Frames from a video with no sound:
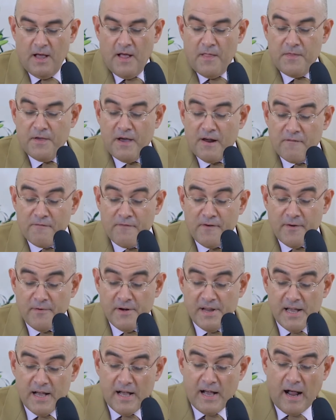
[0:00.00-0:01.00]
They are
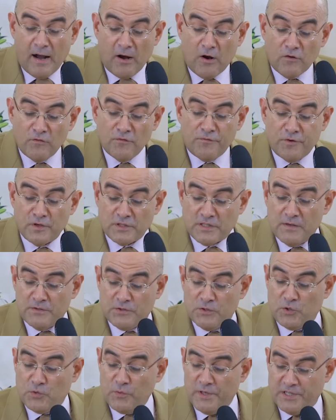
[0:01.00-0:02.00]
very uncomfortable
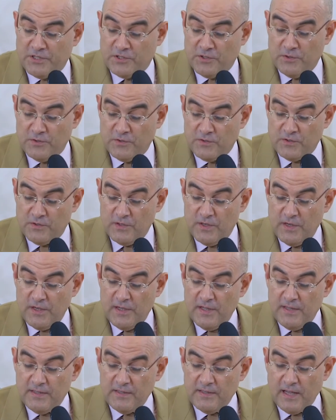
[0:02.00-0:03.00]
situations
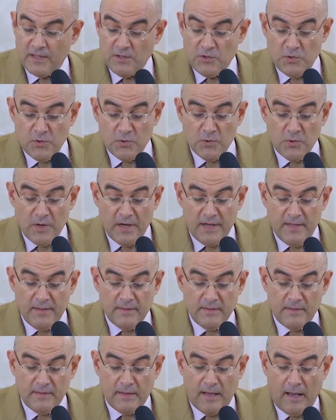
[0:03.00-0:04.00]
that you
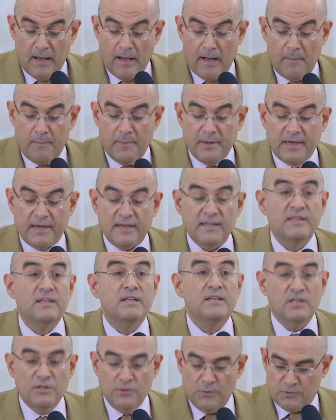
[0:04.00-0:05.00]
end up
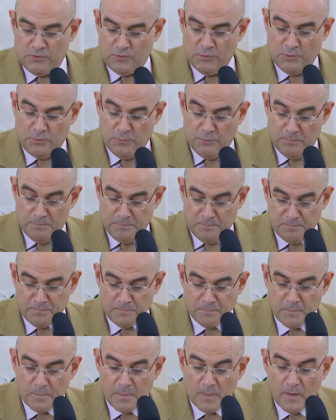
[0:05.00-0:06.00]
getting used to do.
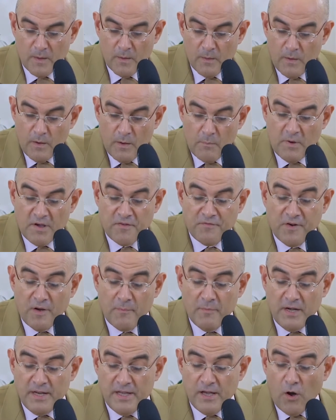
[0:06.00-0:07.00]
My
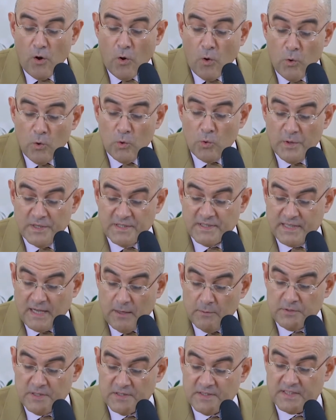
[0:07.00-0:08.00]
family always
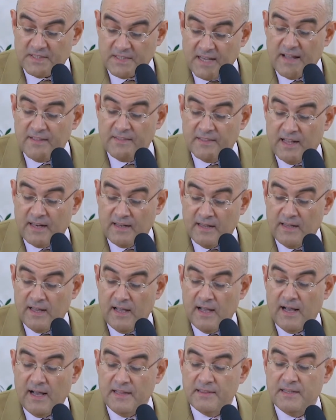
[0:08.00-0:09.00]
causes a scandal
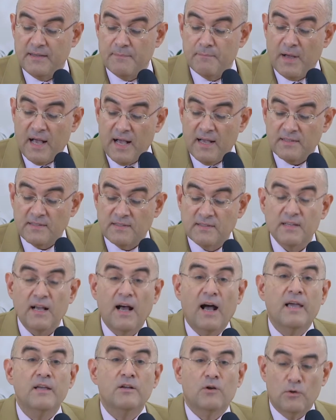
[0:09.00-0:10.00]
at the Mass
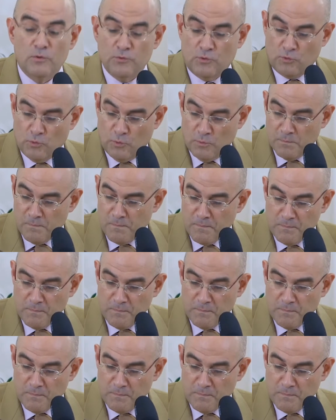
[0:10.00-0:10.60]
I go to.